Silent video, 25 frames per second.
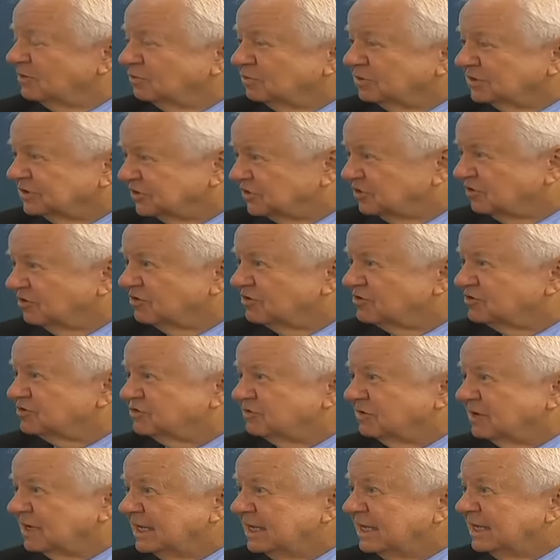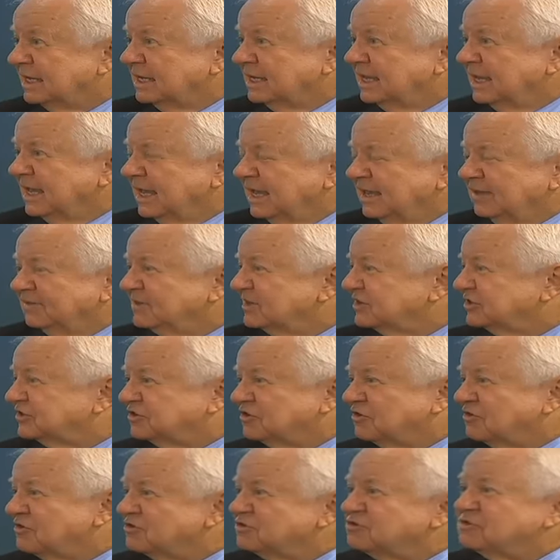with surgery. And the
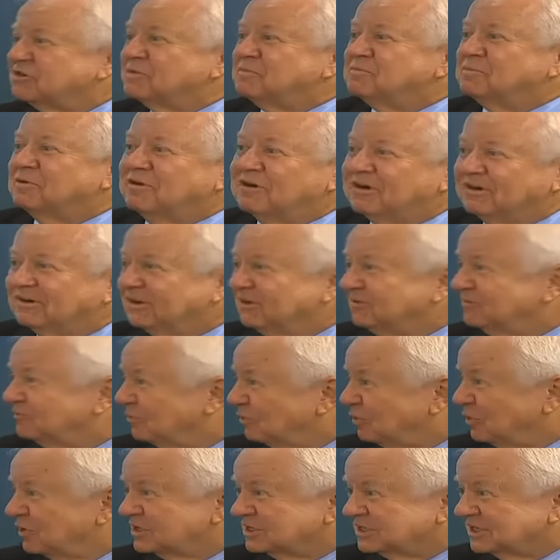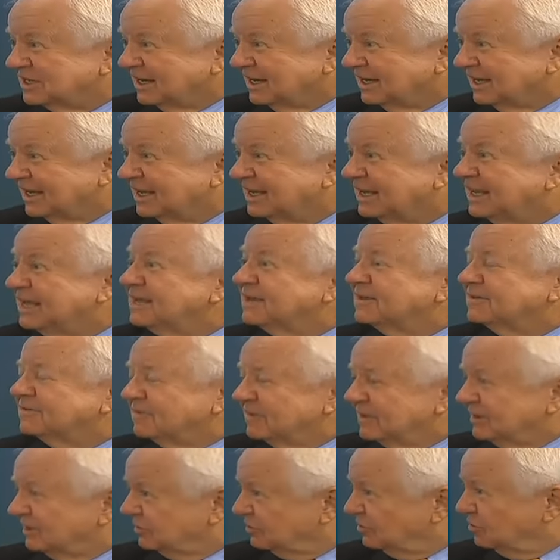surgery part, unfortunately,
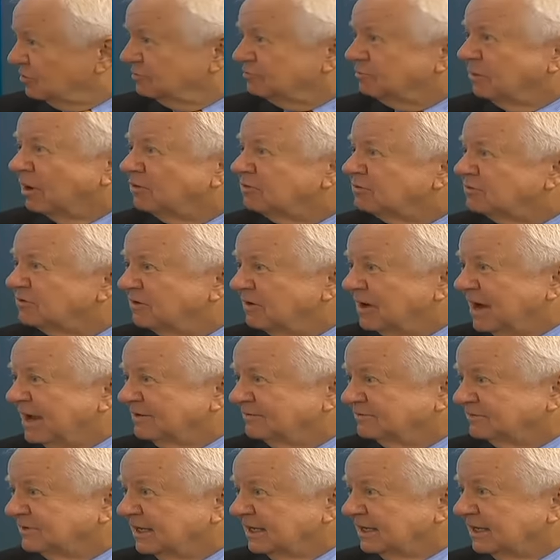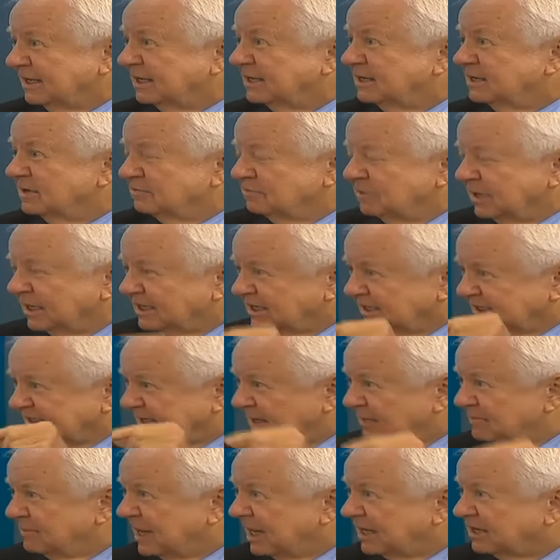they do bone grafting because
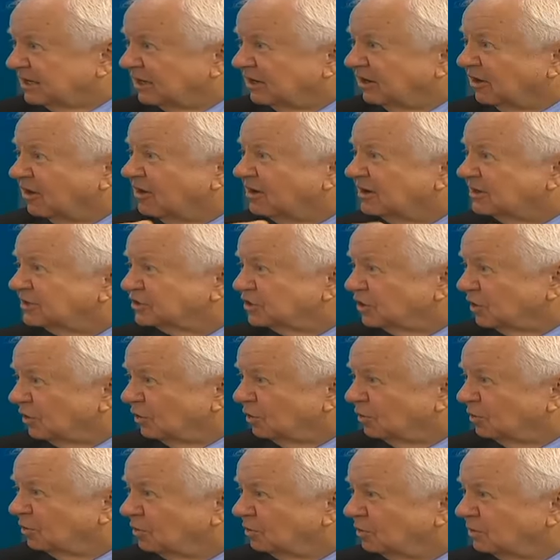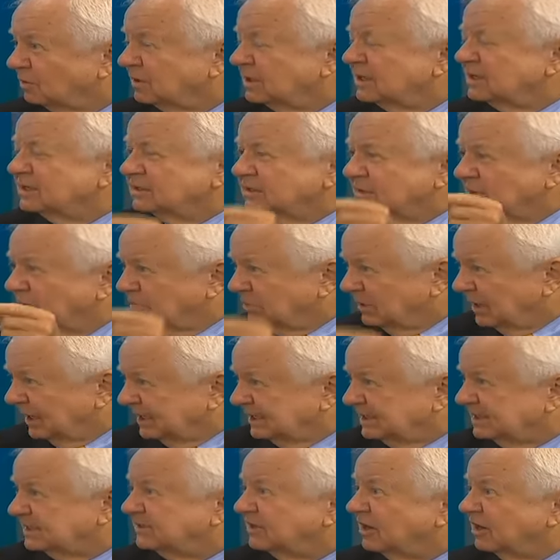they make a large hole to
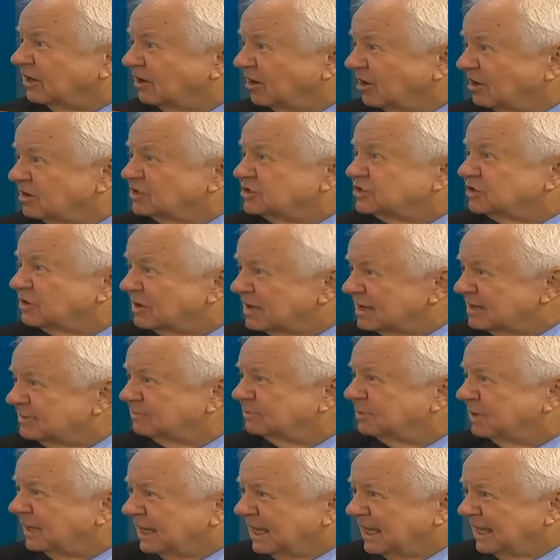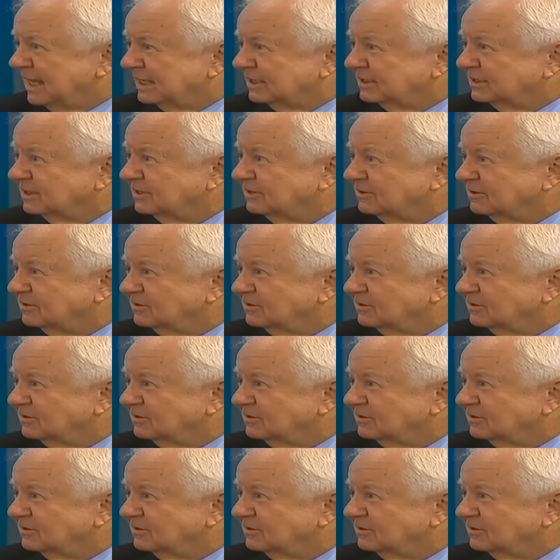place the larger implant,